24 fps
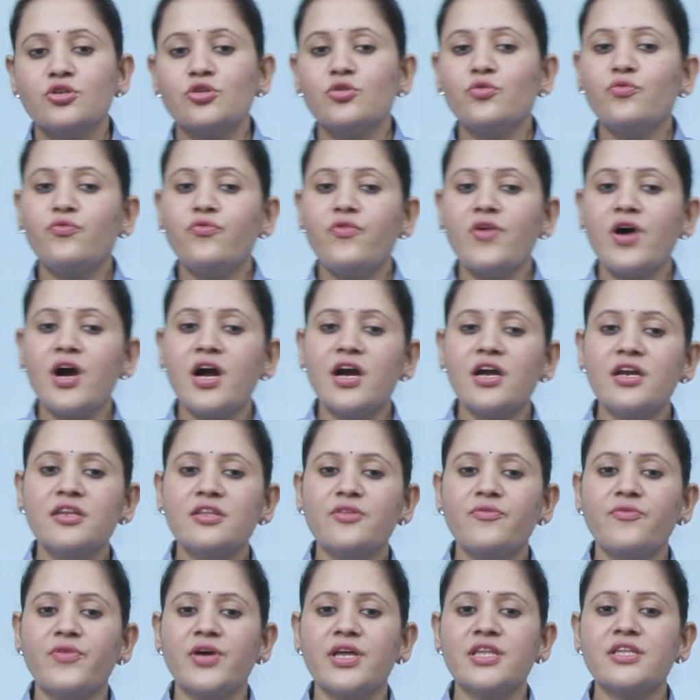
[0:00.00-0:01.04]
To
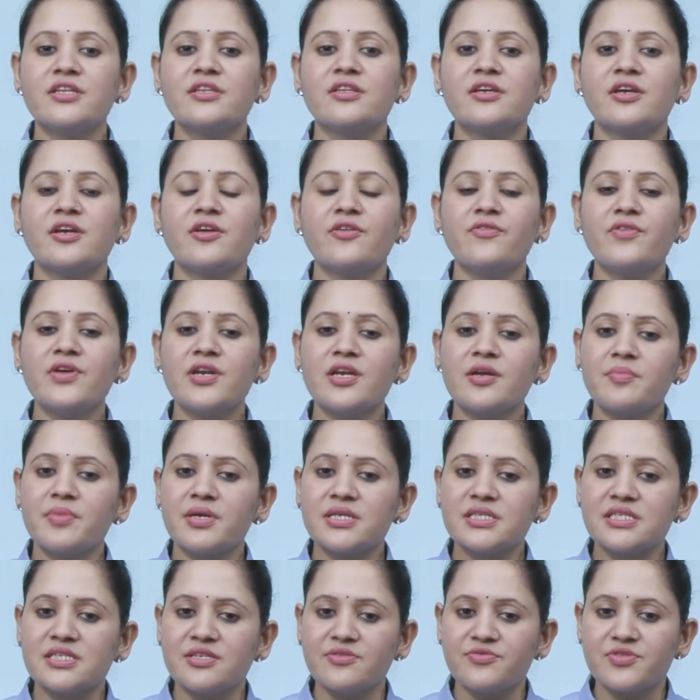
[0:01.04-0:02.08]
find whether the given
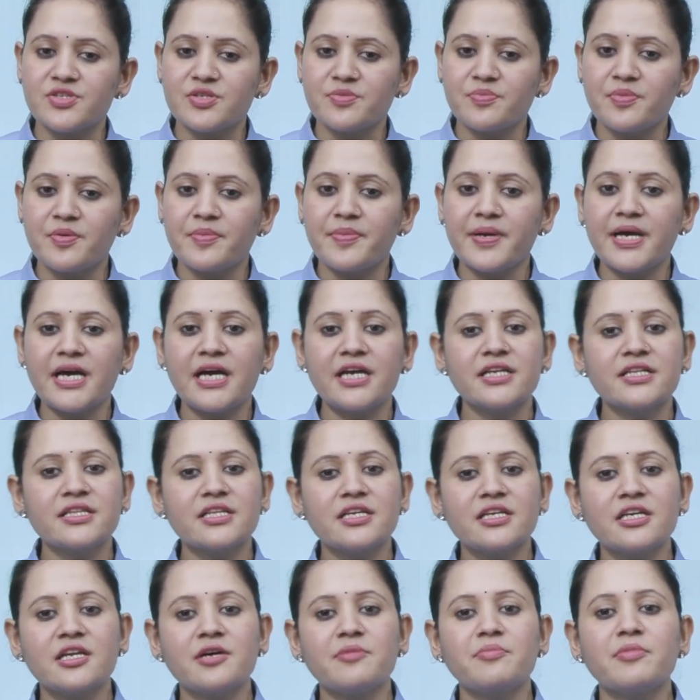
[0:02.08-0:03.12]
number is divisible by
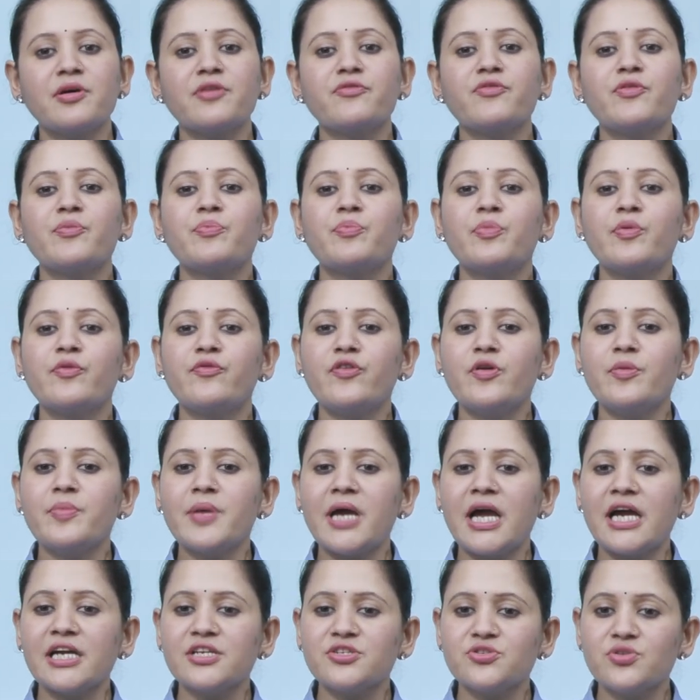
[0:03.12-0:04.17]
another number, we
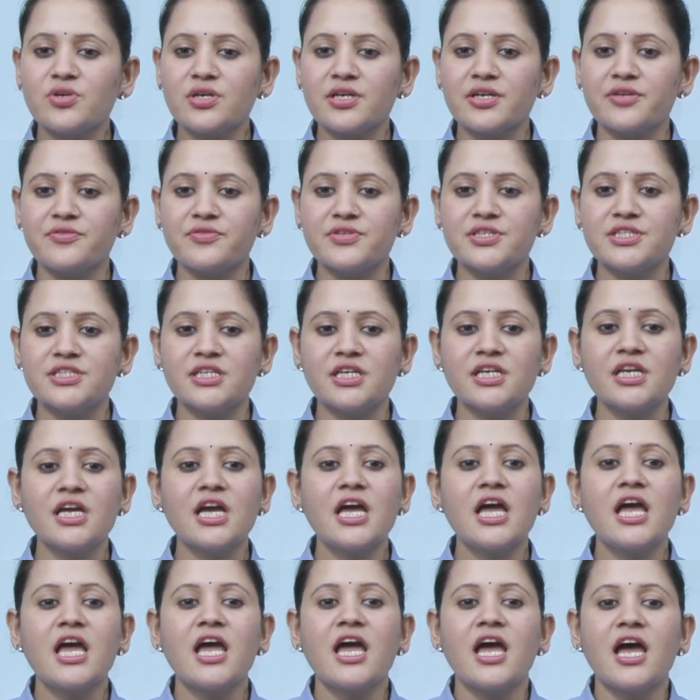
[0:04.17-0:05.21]
perform actual division
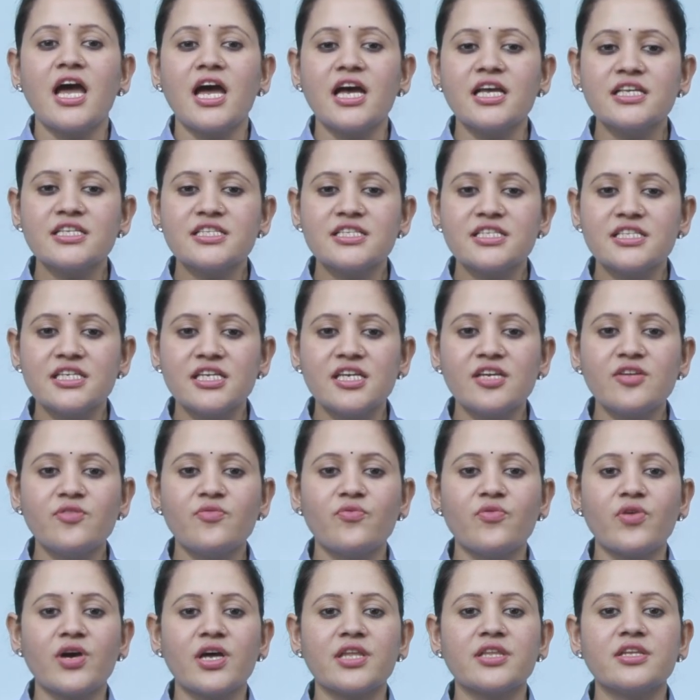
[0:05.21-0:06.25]
and see
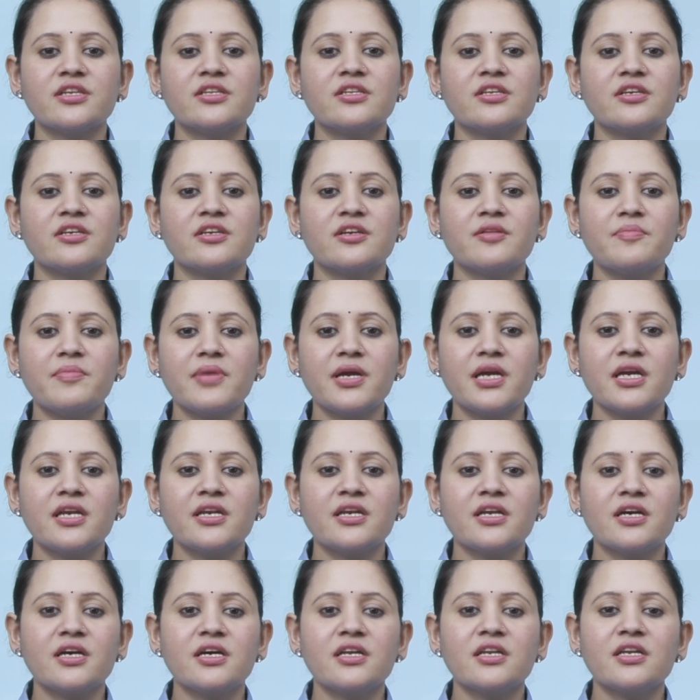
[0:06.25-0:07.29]
whether the
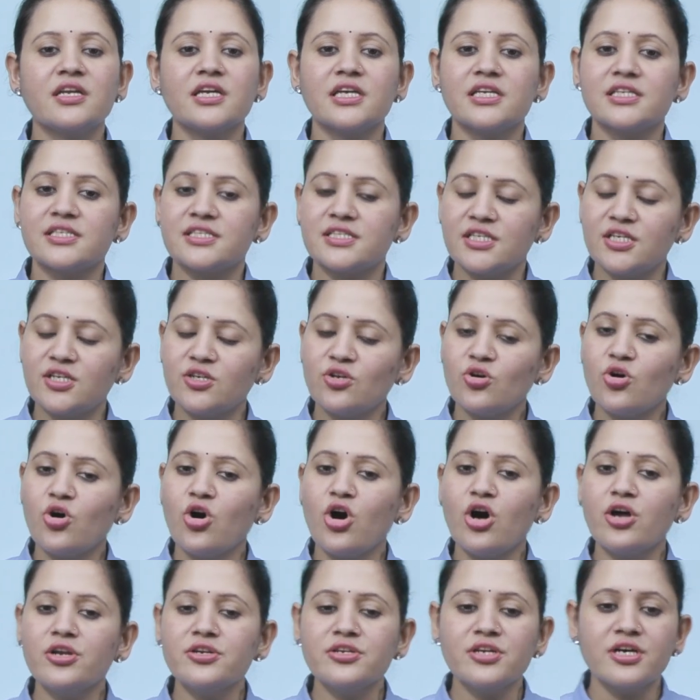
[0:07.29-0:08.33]
remainder is
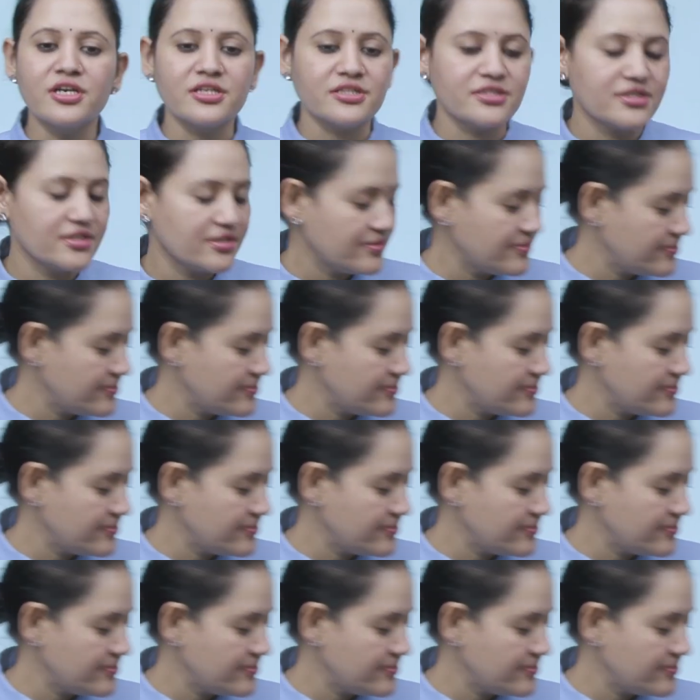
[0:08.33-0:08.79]
0 or not.